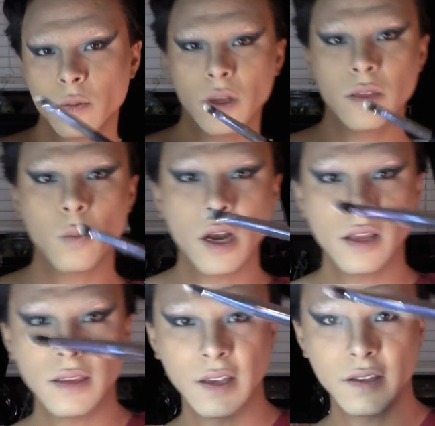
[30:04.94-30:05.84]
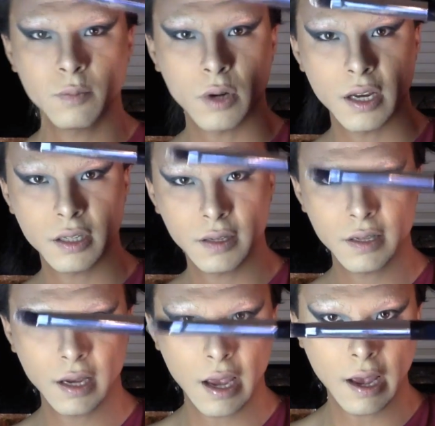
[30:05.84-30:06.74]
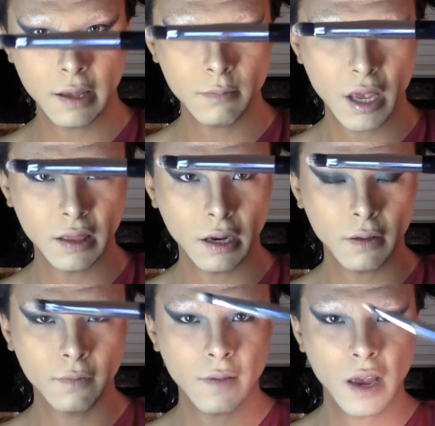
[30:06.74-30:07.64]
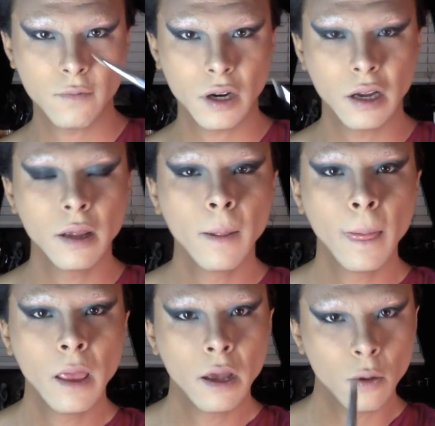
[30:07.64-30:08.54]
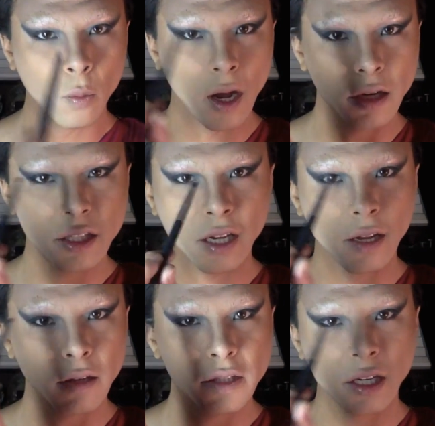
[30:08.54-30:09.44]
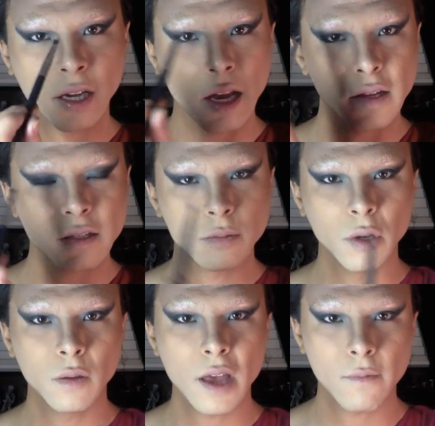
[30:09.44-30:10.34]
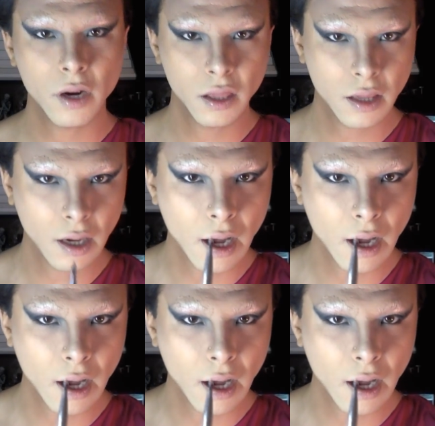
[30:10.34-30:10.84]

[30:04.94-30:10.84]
with one of these brushes again, my little favorite one to kind of smooth everything